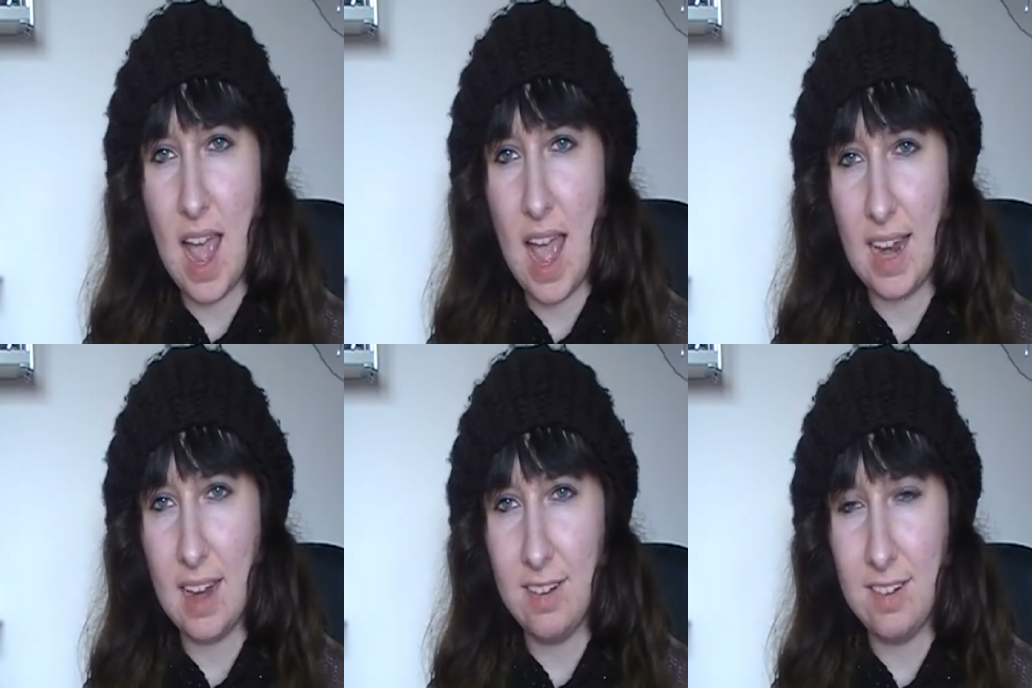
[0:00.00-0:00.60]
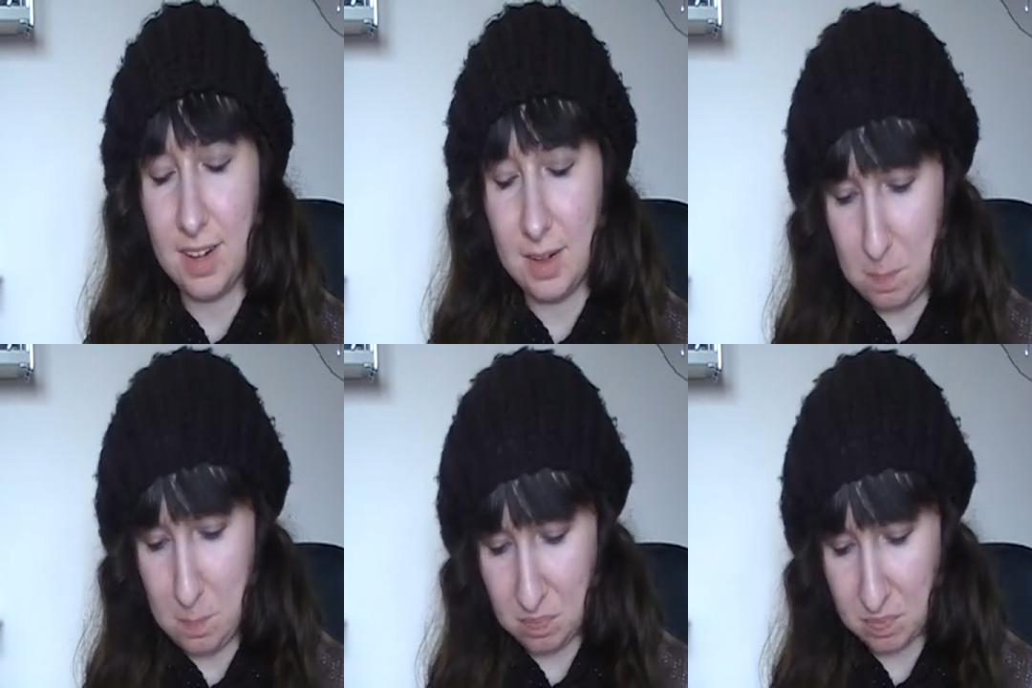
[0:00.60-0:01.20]
and
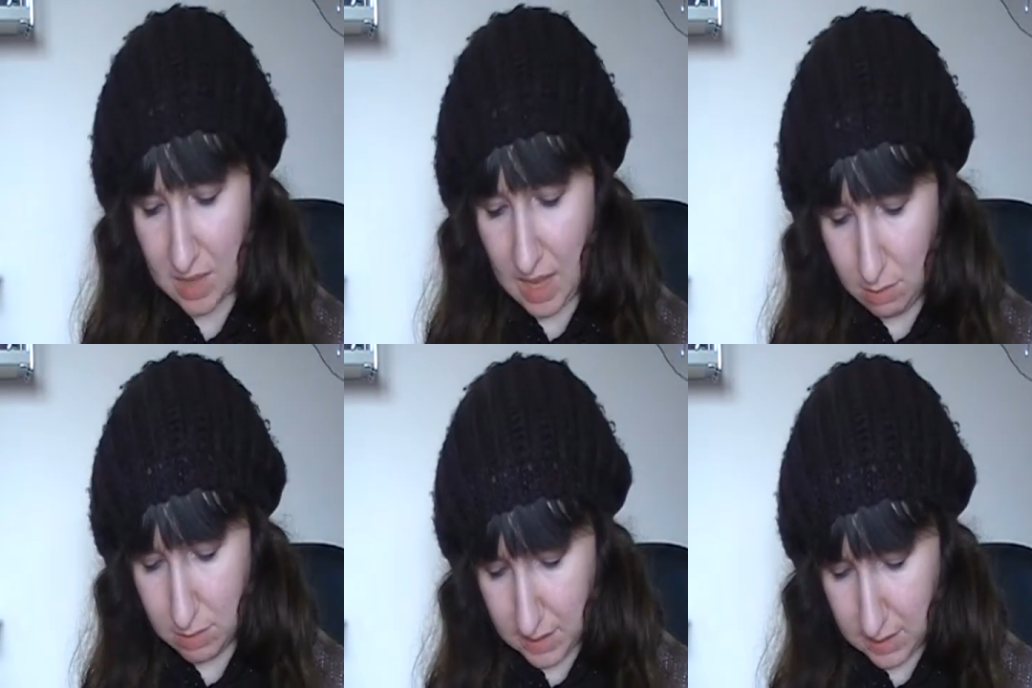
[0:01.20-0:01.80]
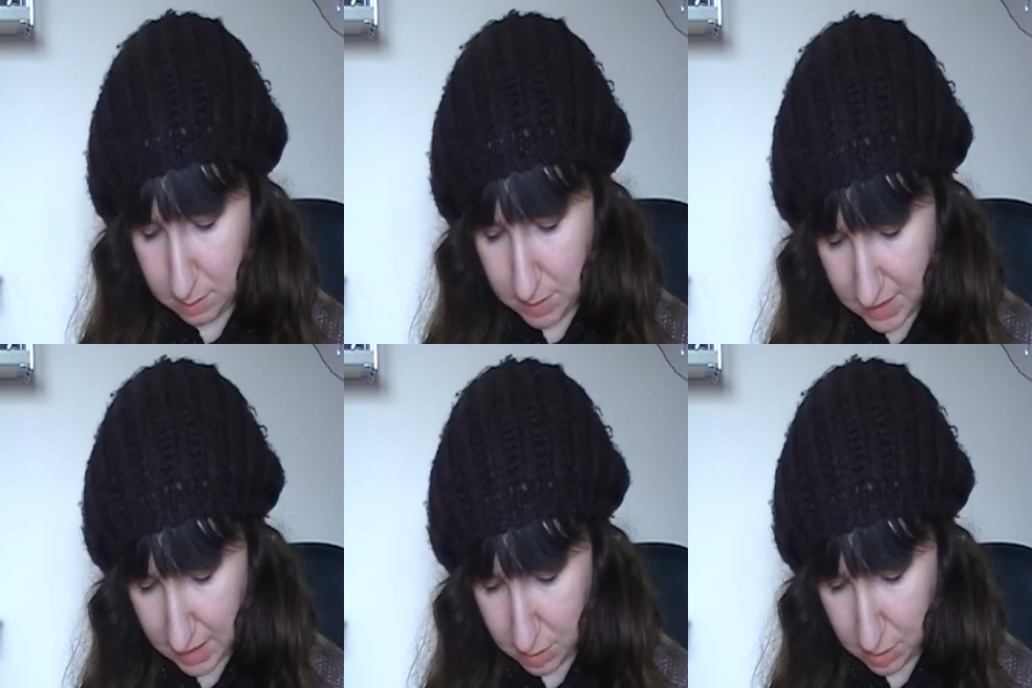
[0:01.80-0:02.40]
um, I was a little bit
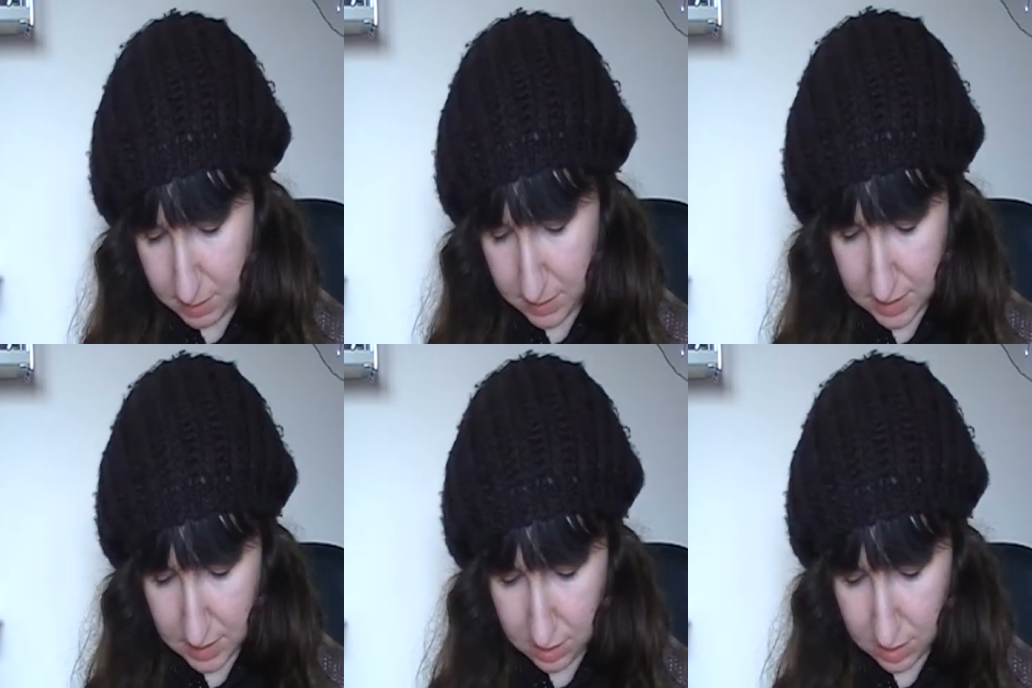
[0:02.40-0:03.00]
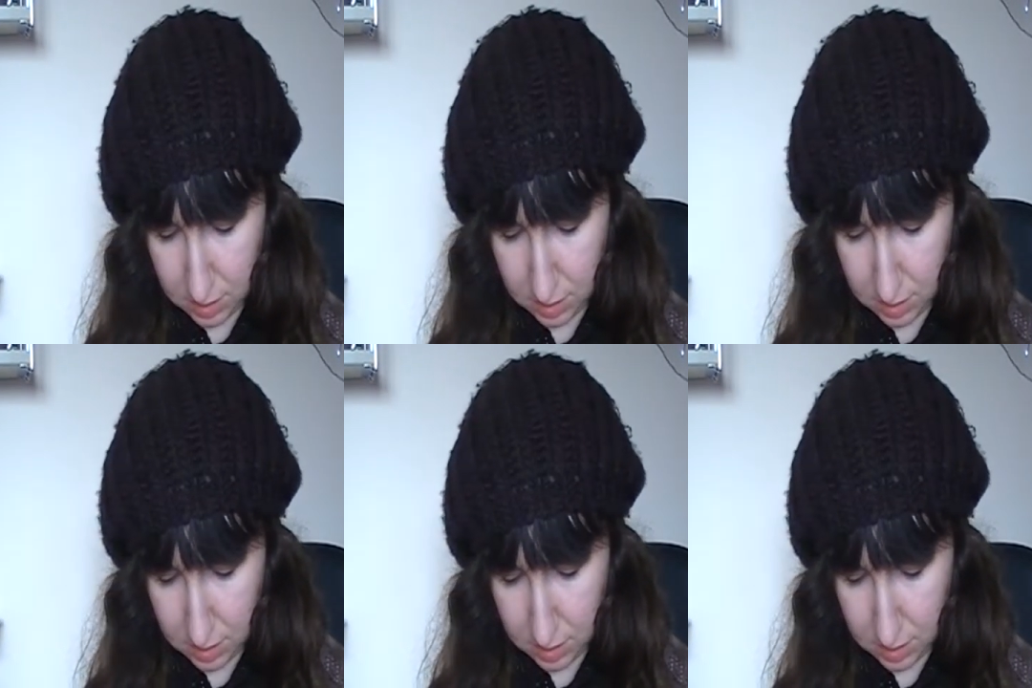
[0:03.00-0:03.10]
sceptical because I'd heard